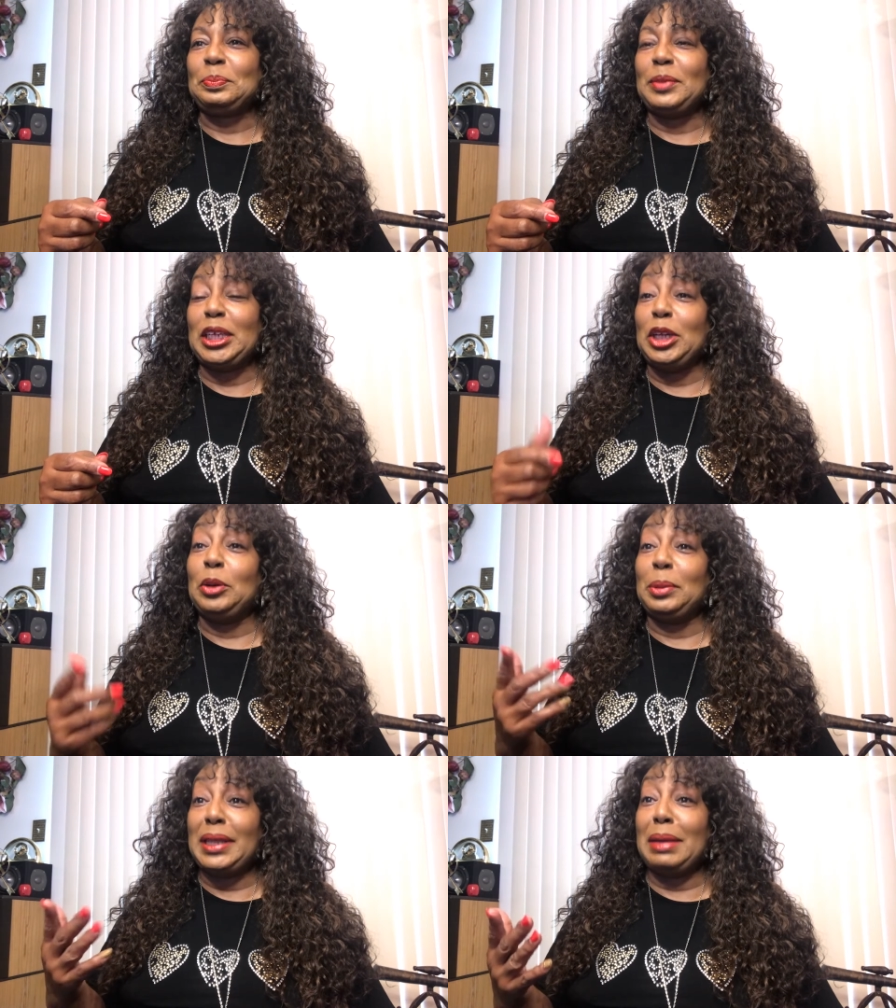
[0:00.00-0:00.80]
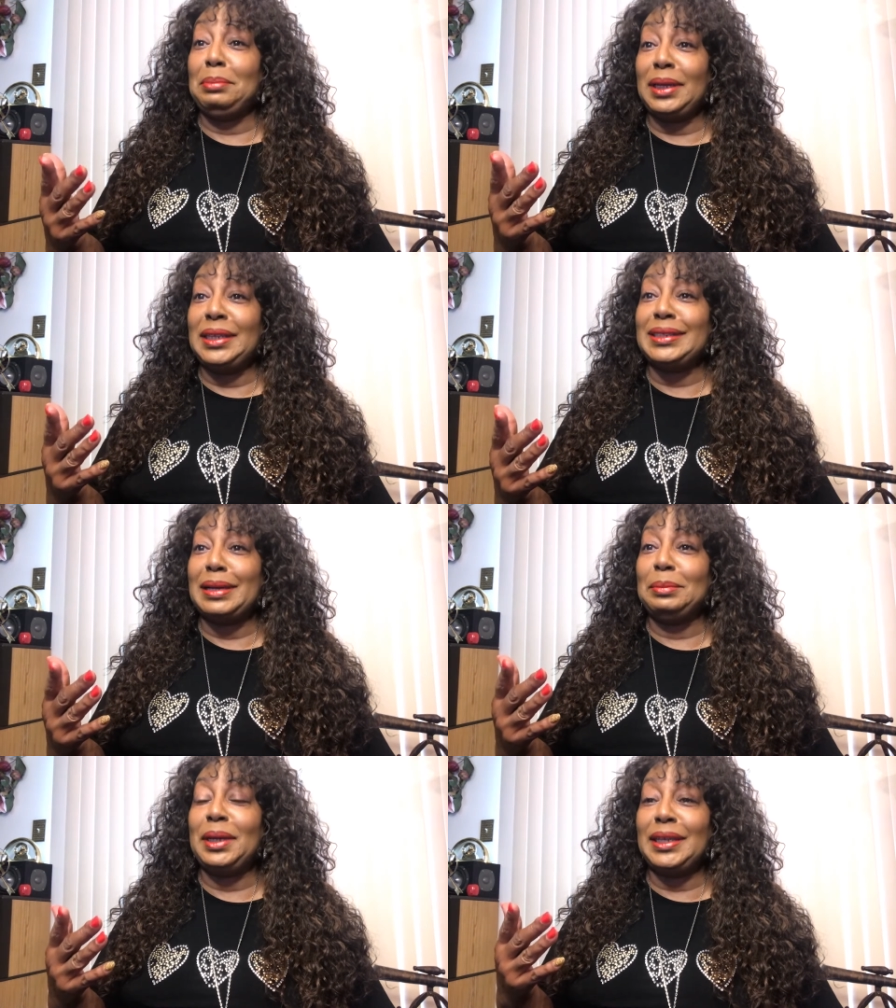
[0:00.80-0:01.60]
you know what that means?
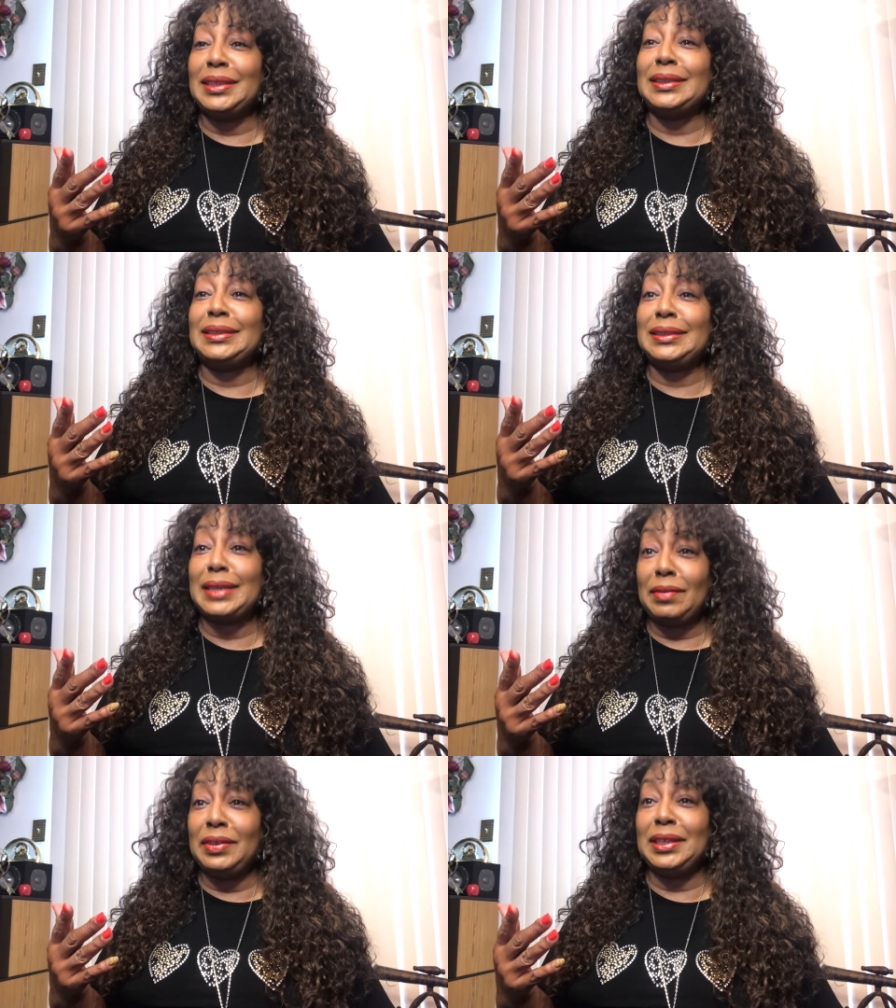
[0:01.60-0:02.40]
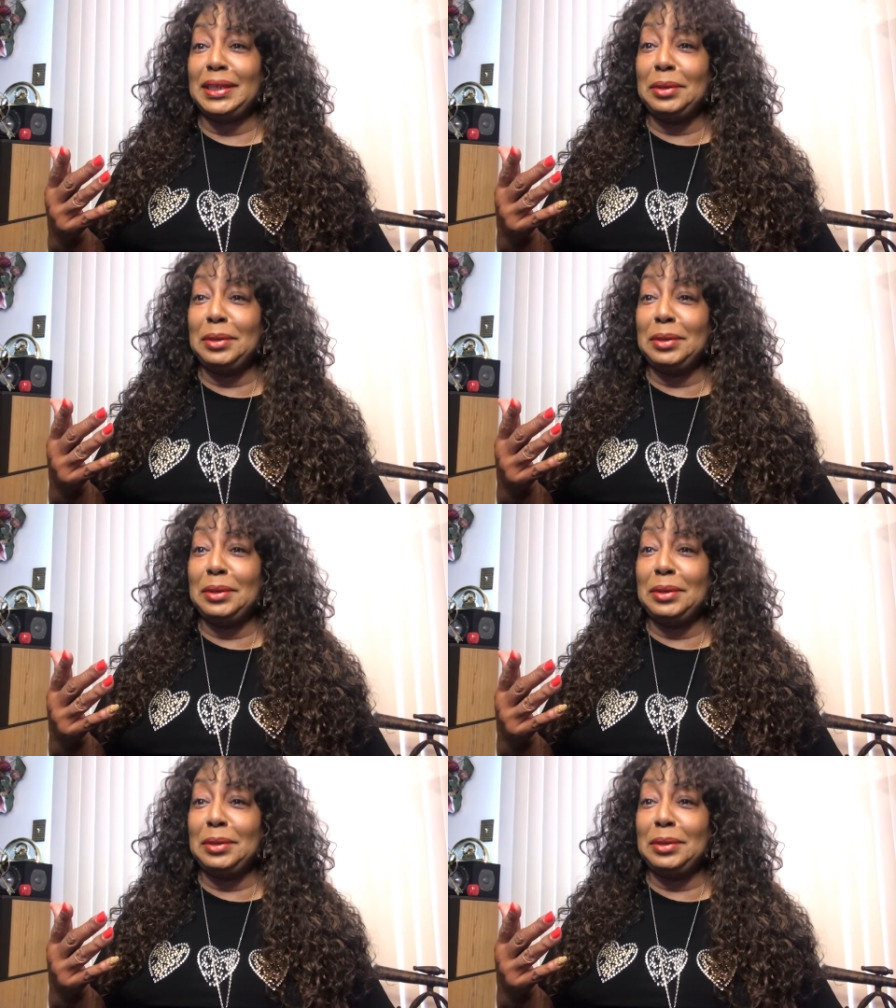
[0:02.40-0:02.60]
I'm hitting 70